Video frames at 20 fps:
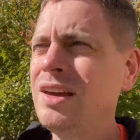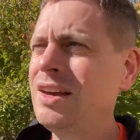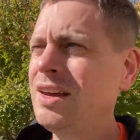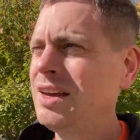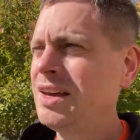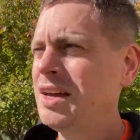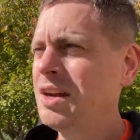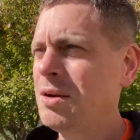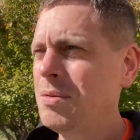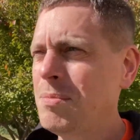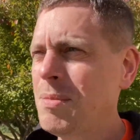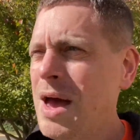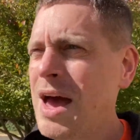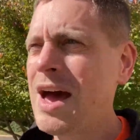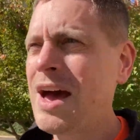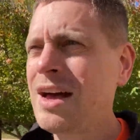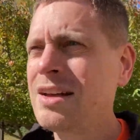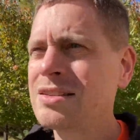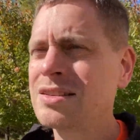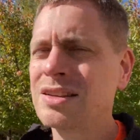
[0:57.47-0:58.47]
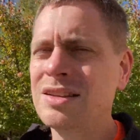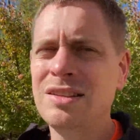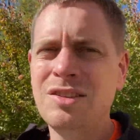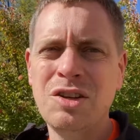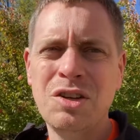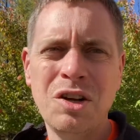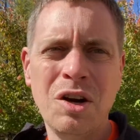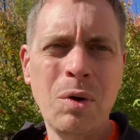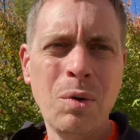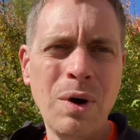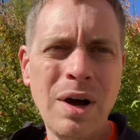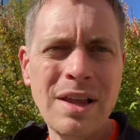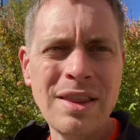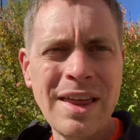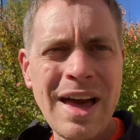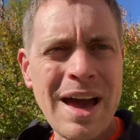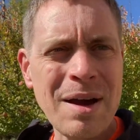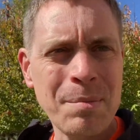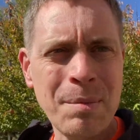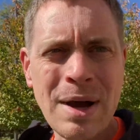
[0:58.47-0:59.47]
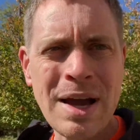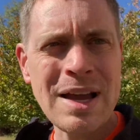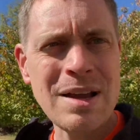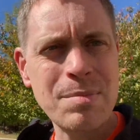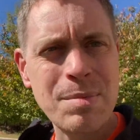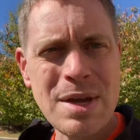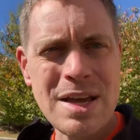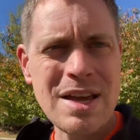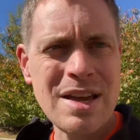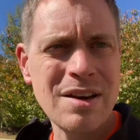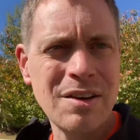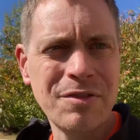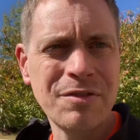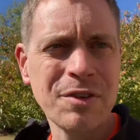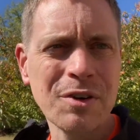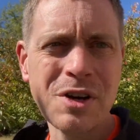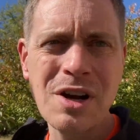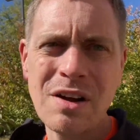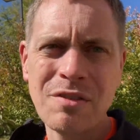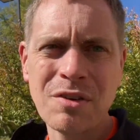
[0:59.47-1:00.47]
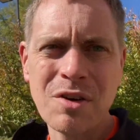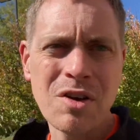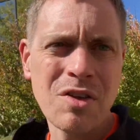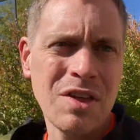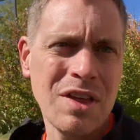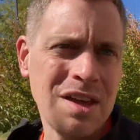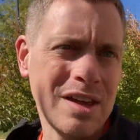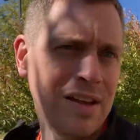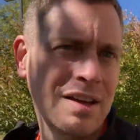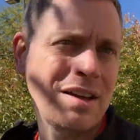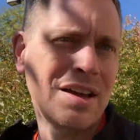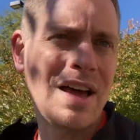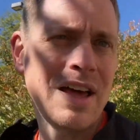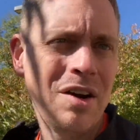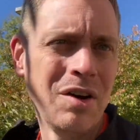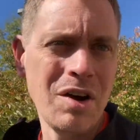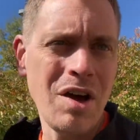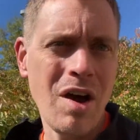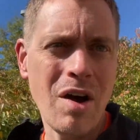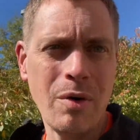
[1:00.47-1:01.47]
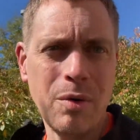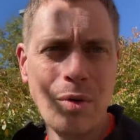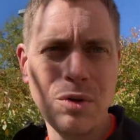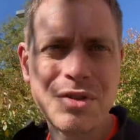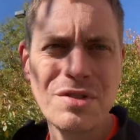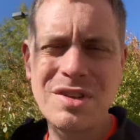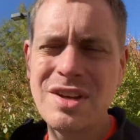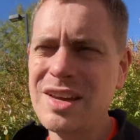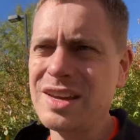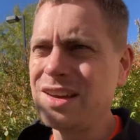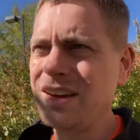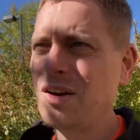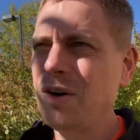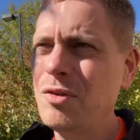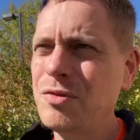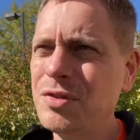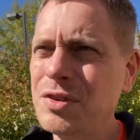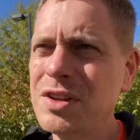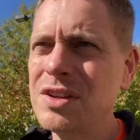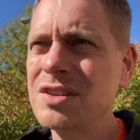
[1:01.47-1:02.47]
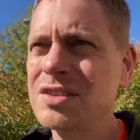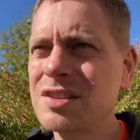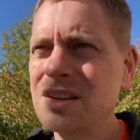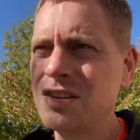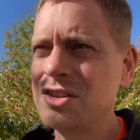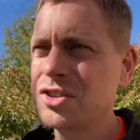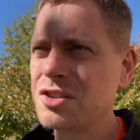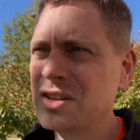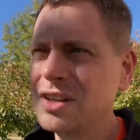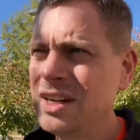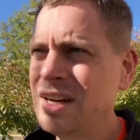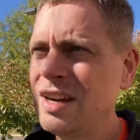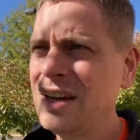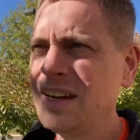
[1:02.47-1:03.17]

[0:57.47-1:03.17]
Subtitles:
in a mask, and you know what, that might be a forever thing. I don't know, we'll see. Hopefully this country